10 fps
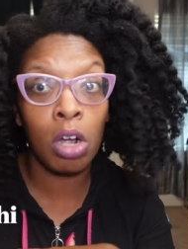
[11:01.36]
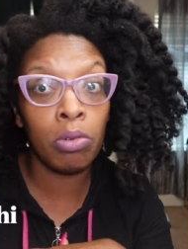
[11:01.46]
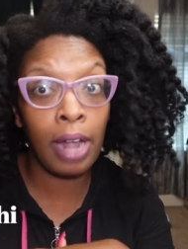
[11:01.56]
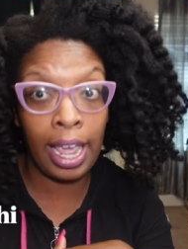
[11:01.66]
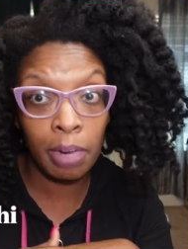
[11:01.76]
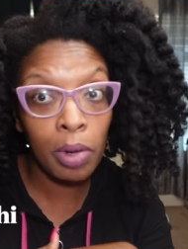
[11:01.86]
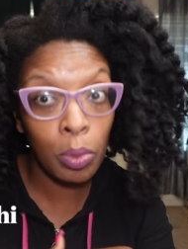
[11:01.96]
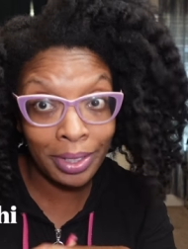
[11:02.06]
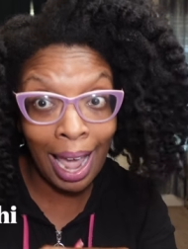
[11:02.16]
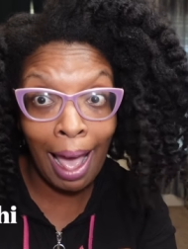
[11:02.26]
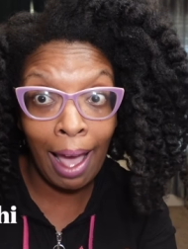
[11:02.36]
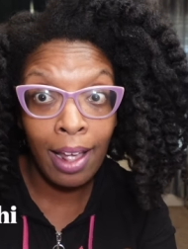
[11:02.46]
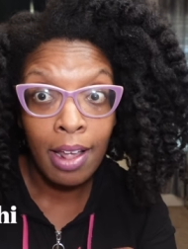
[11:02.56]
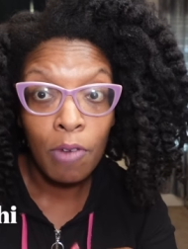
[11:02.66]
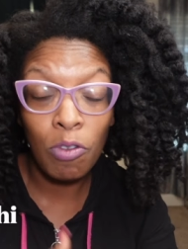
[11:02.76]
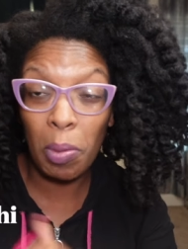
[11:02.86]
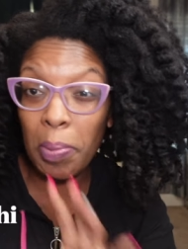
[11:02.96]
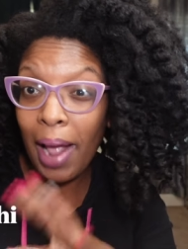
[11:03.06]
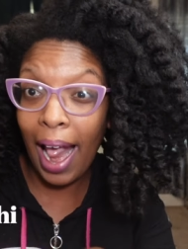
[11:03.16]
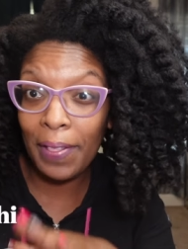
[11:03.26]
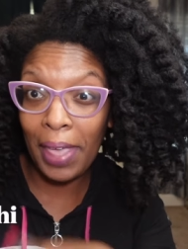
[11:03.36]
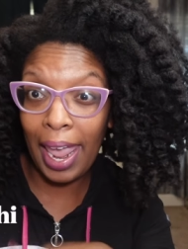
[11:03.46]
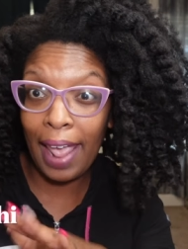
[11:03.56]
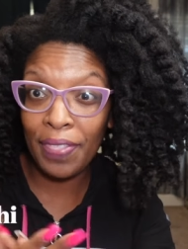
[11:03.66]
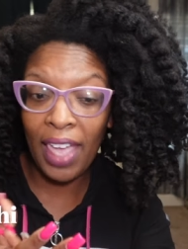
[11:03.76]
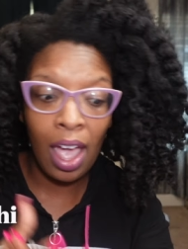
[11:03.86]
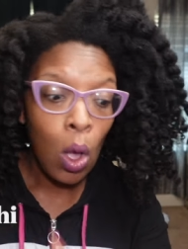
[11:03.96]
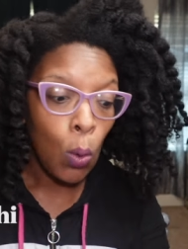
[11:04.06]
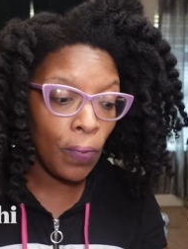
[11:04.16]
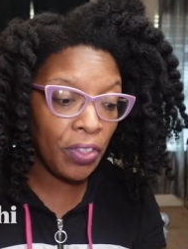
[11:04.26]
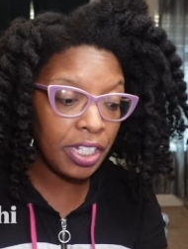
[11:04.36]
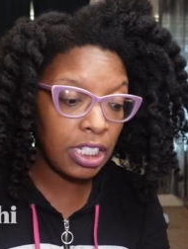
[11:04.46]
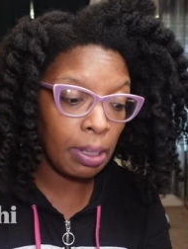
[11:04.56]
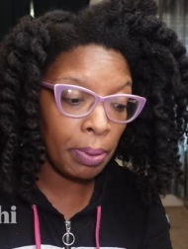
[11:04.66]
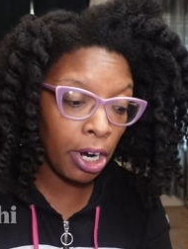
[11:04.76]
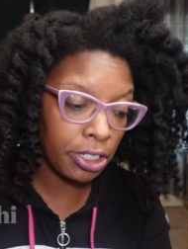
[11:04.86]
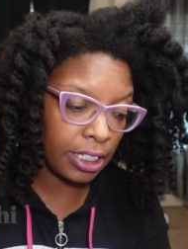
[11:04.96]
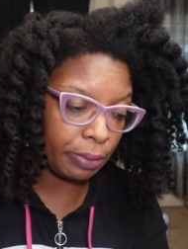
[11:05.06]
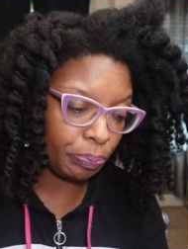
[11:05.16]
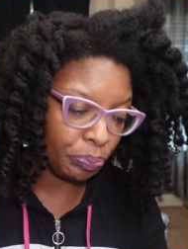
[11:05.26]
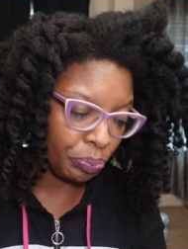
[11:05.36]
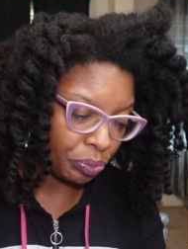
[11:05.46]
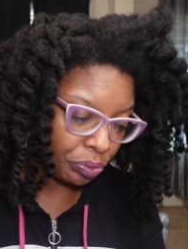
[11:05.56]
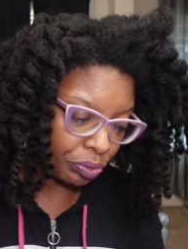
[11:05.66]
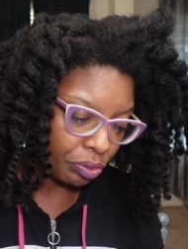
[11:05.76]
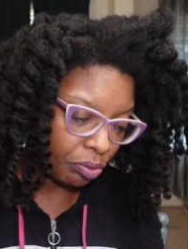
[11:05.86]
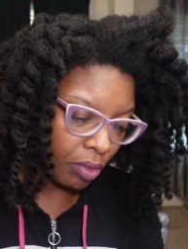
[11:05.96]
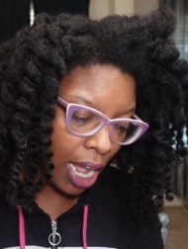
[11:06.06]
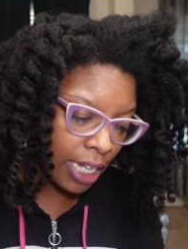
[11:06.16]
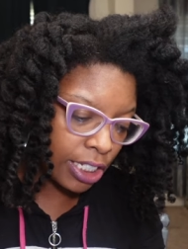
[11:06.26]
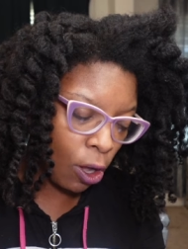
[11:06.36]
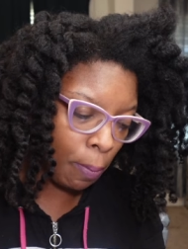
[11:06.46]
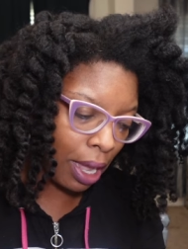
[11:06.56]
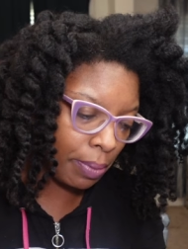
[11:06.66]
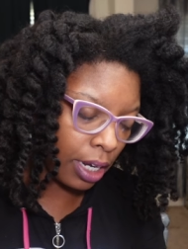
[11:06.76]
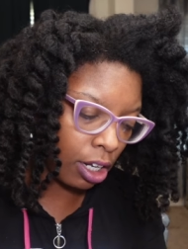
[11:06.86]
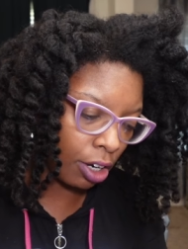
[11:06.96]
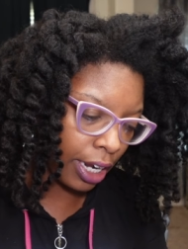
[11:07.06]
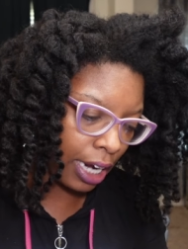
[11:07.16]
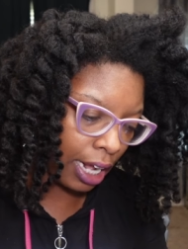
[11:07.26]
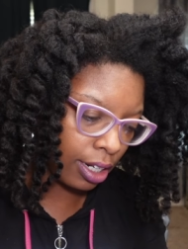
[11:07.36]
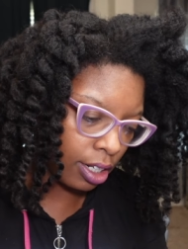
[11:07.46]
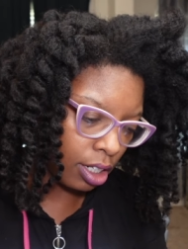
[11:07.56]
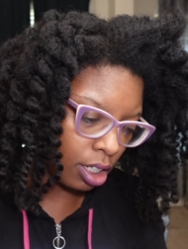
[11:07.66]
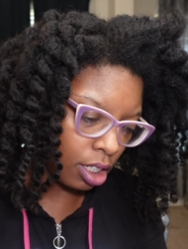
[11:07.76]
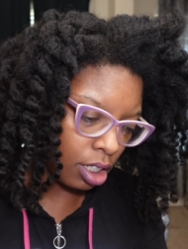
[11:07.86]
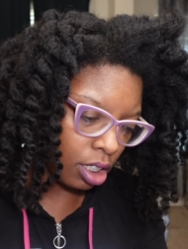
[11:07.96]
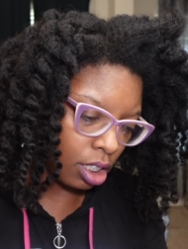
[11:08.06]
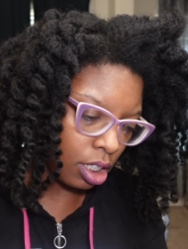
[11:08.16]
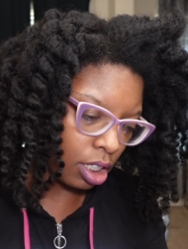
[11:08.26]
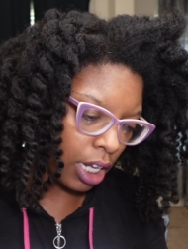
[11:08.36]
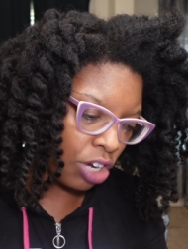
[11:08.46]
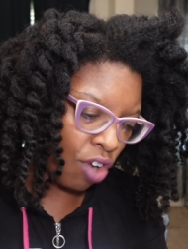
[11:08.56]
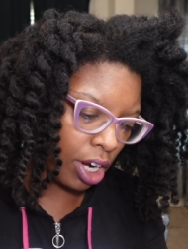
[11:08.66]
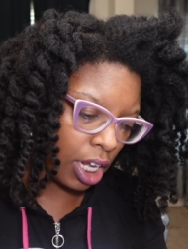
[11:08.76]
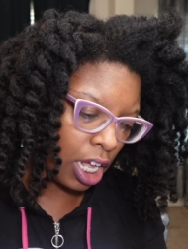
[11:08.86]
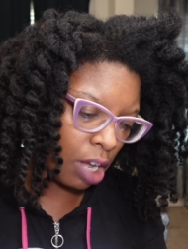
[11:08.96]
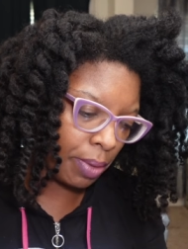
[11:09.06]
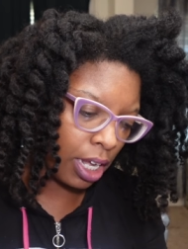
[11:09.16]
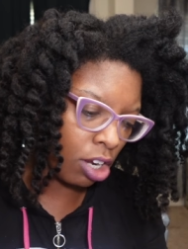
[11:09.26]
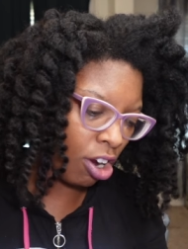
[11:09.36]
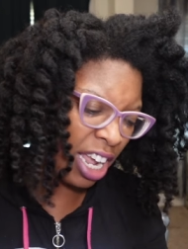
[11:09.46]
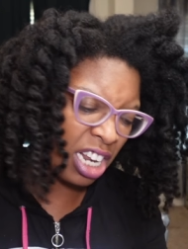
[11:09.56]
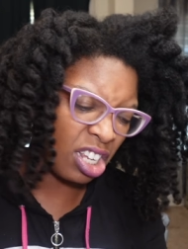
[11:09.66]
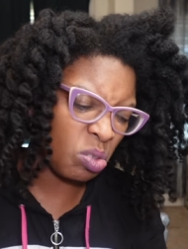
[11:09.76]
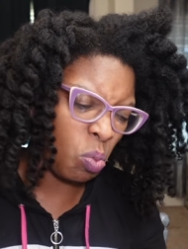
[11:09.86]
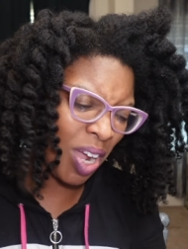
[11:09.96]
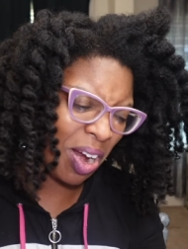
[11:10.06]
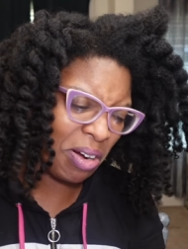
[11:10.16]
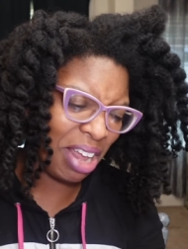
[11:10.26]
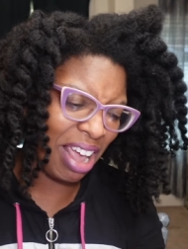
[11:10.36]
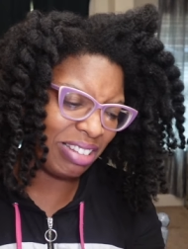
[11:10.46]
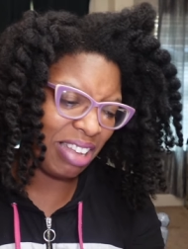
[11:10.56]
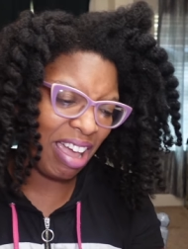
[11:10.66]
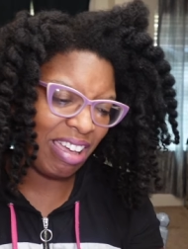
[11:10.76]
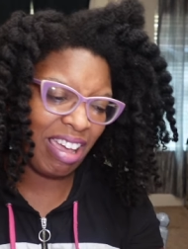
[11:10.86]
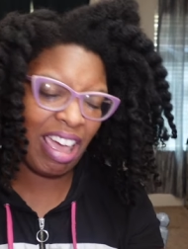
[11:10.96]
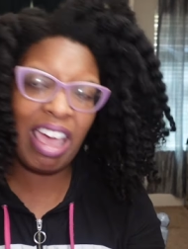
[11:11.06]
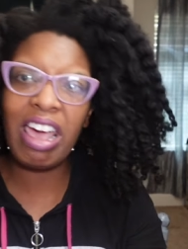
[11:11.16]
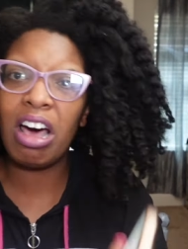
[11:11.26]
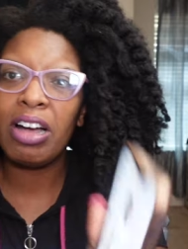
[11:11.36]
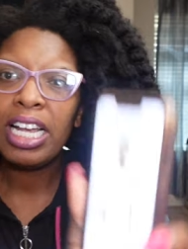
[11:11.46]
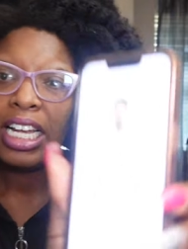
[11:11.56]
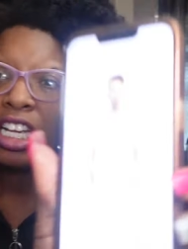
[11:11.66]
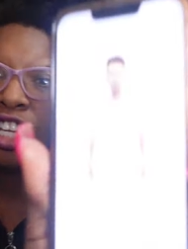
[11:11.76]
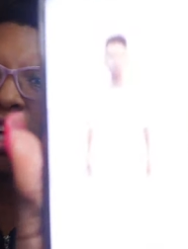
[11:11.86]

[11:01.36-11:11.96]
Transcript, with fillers: your animal would die remember how they had that well this is a person and so baby hold on can i he trying to hug me girl he looks weird as hell you